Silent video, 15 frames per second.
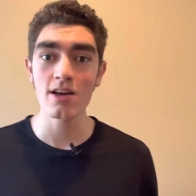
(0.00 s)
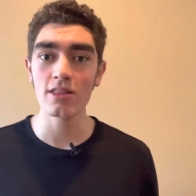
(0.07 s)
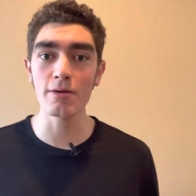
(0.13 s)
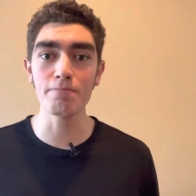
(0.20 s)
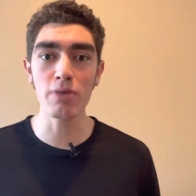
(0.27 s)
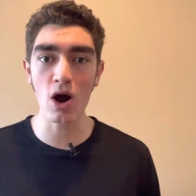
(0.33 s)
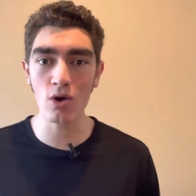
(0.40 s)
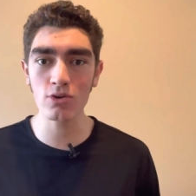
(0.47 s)
The
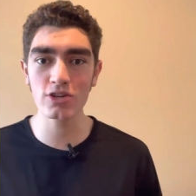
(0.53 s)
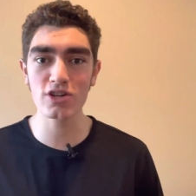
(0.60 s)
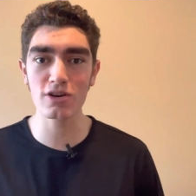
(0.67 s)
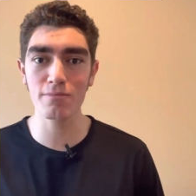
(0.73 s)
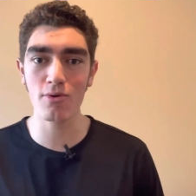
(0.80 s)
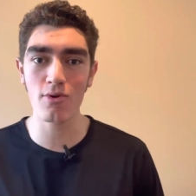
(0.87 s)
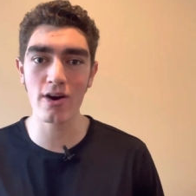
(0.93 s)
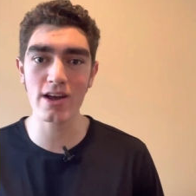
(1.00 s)
poster
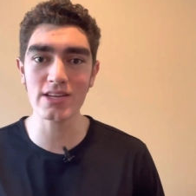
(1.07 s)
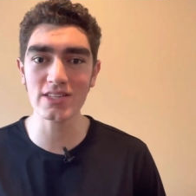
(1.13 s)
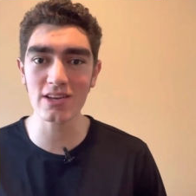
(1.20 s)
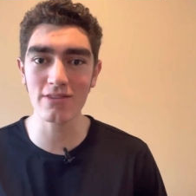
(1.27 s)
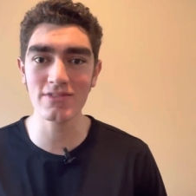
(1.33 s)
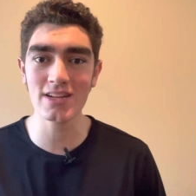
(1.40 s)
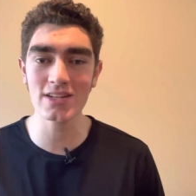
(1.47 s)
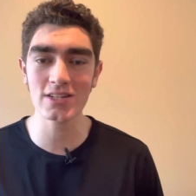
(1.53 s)
boys
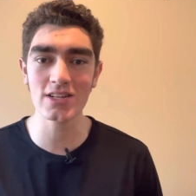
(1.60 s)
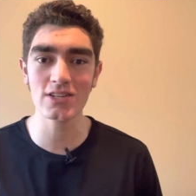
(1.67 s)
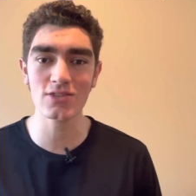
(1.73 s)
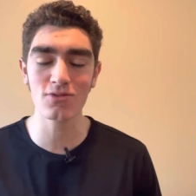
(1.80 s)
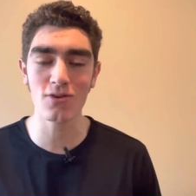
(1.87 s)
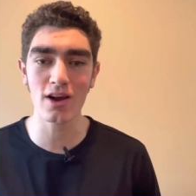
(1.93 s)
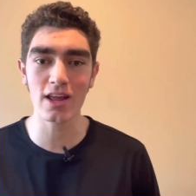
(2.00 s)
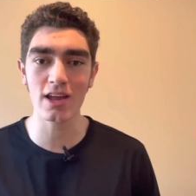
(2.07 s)
of
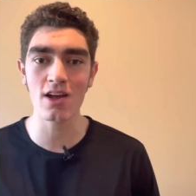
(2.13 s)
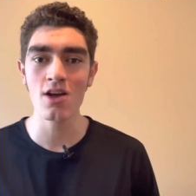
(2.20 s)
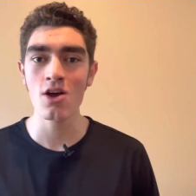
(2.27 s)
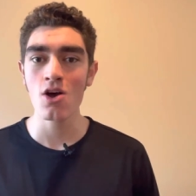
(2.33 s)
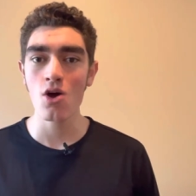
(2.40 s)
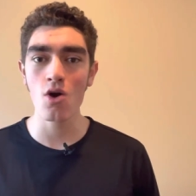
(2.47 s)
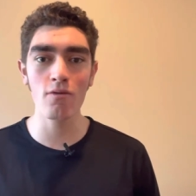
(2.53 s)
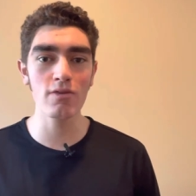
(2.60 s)
distance running
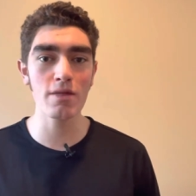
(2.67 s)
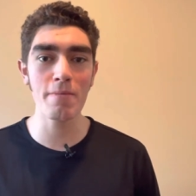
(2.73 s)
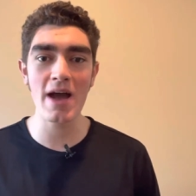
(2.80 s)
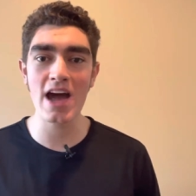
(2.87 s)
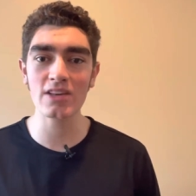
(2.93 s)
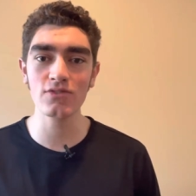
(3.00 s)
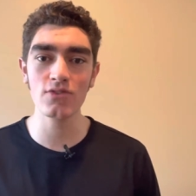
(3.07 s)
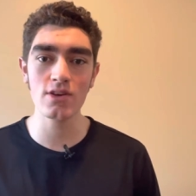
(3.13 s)
over the
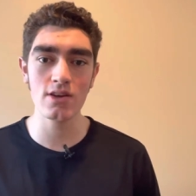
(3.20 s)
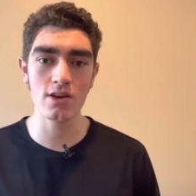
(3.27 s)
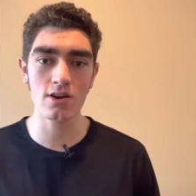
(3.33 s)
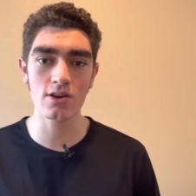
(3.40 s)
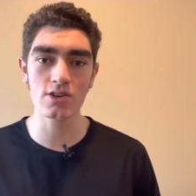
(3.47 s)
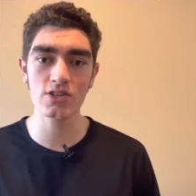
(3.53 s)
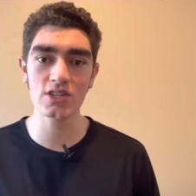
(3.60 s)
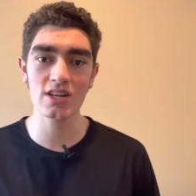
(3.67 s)
past few
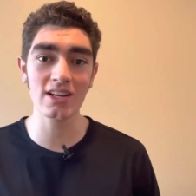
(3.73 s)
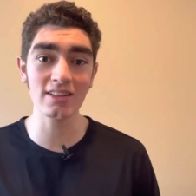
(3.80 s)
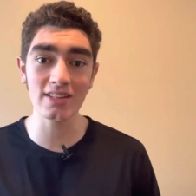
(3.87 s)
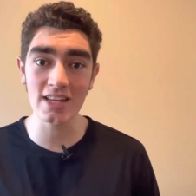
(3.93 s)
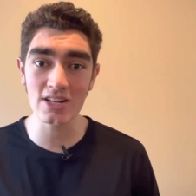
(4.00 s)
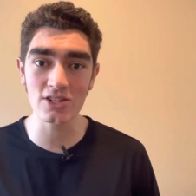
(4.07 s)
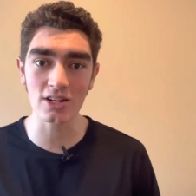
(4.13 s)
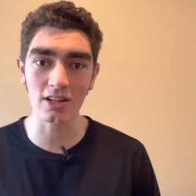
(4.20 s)
years
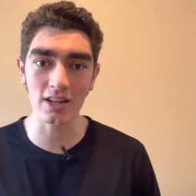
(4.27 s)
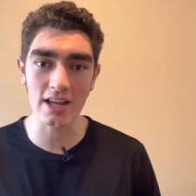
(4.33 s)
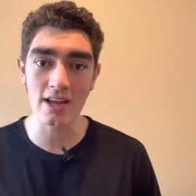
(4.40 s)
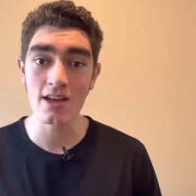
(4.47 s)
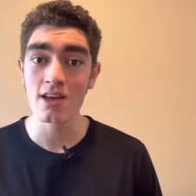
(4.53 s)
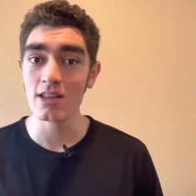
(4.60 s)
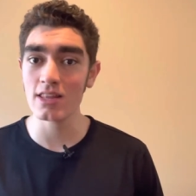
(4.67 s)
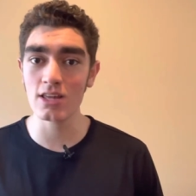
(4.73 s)
collegiately.
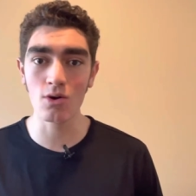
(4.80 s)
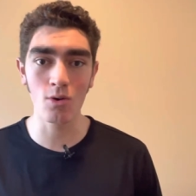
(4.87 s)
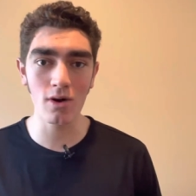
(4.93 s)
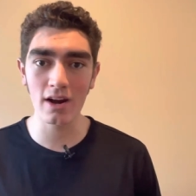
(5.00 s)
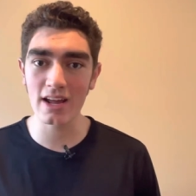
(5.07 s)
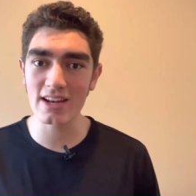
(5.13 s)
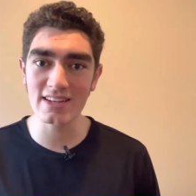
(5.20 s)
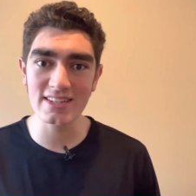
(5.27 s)
The
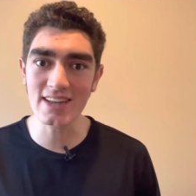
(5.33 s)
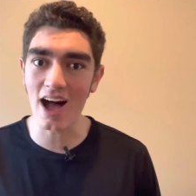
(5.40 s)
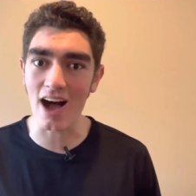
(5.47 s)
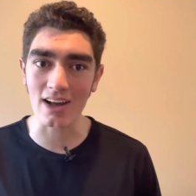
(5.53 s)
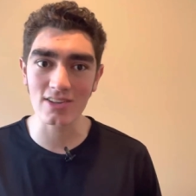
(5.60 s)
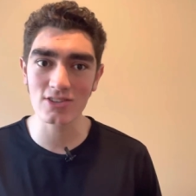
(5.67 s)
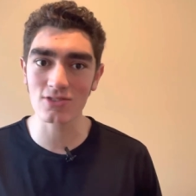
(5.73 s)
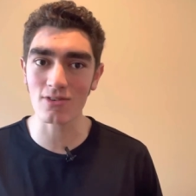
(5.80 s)
Oregon
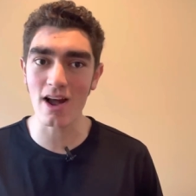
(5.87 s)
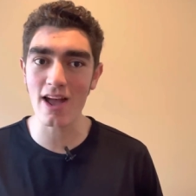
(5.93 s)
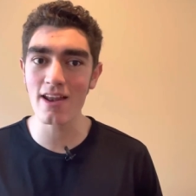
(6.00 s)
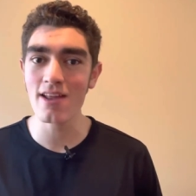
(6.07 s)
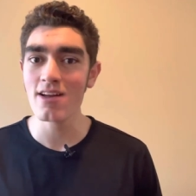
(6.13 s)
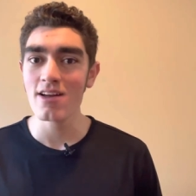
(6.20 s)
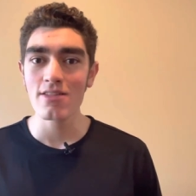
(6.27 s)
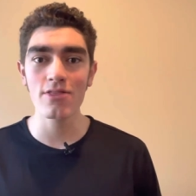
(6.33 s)
Ducks,
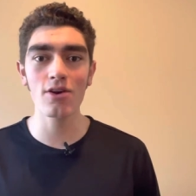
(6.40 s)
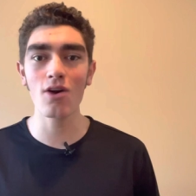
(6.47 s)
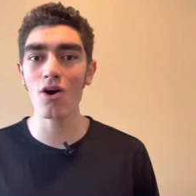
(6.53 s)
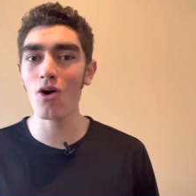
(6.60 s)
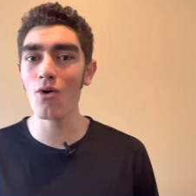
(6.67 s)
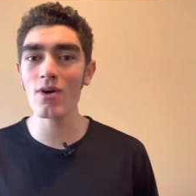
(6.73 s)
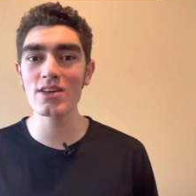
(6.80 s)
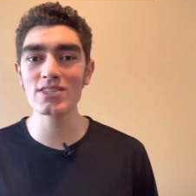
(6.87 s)
right? They're
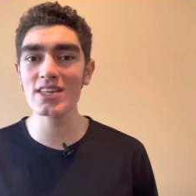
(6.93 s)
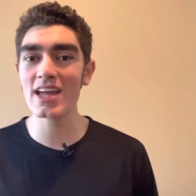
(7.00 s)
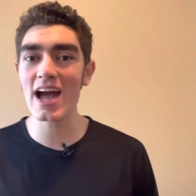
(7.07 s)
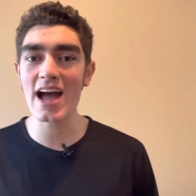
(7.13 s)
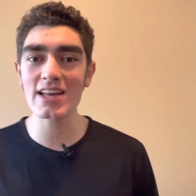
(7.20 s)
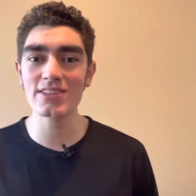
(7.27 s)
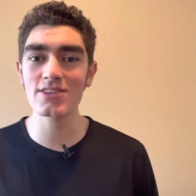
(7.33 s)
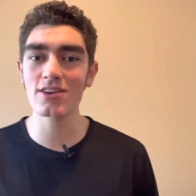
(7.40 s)
always the
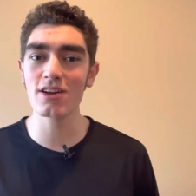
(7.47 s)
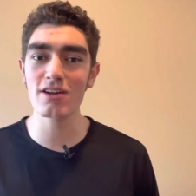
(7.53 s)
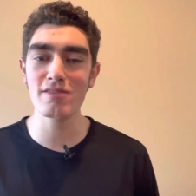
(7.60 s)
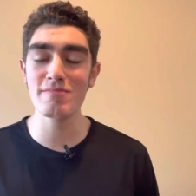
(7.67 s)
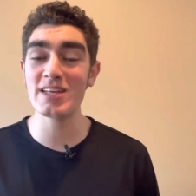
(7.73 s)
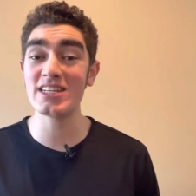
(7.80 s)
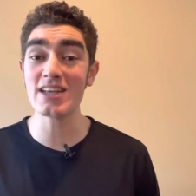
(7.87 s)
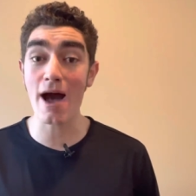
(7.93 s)
guys that are going to
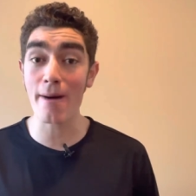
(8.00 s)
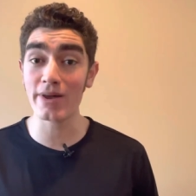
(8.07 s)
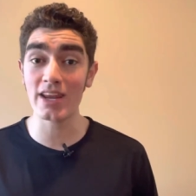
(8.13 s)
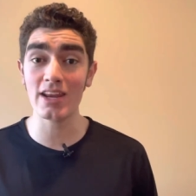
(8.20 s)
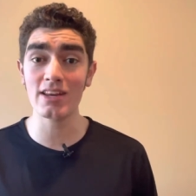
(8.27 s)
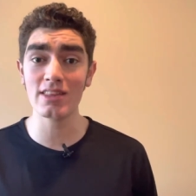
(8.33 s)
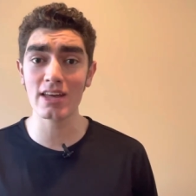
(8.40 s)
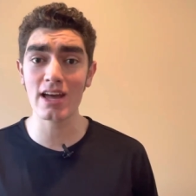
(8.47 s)
be
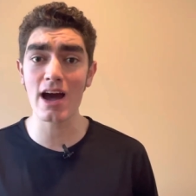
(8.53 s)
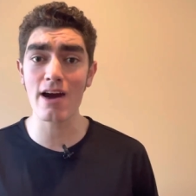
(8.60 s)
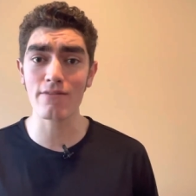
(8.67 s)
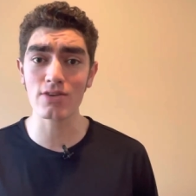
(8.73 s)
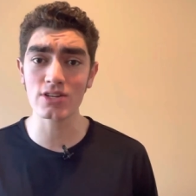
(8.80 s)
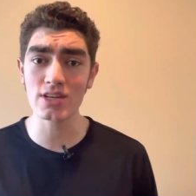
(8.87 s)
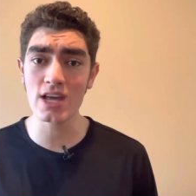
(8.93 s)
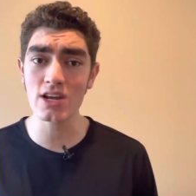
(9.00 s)
dominating the
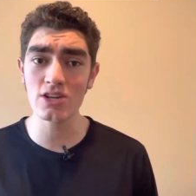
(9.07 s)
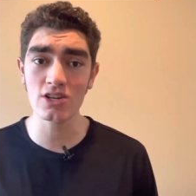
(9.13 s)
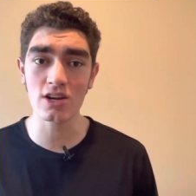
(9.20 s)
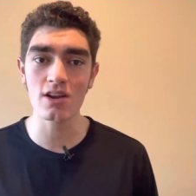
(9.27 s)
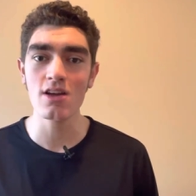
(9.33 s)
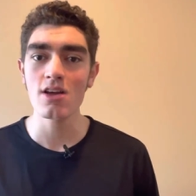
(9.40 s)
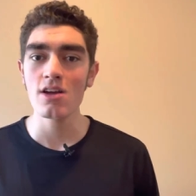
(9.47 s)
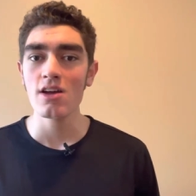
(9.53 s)

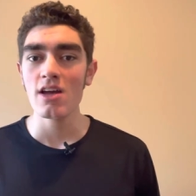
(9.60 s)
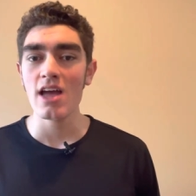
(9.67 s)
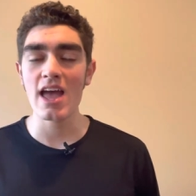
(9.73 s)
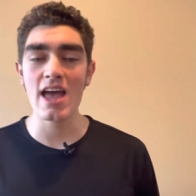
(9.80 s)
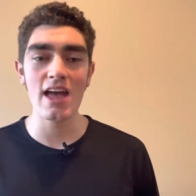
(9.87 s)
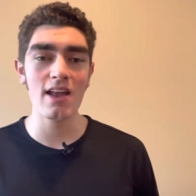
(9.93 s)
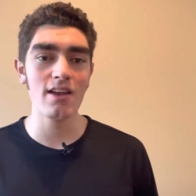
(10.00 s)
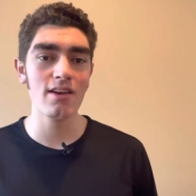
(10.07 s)
conversation.
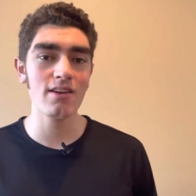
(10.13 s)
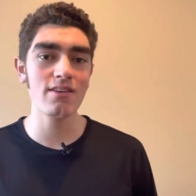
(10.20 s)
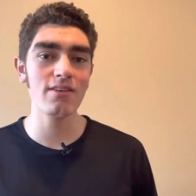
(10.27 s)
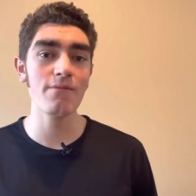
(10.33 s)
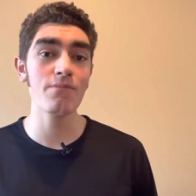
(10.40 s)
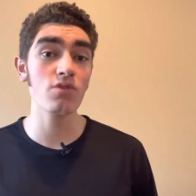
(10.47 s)
And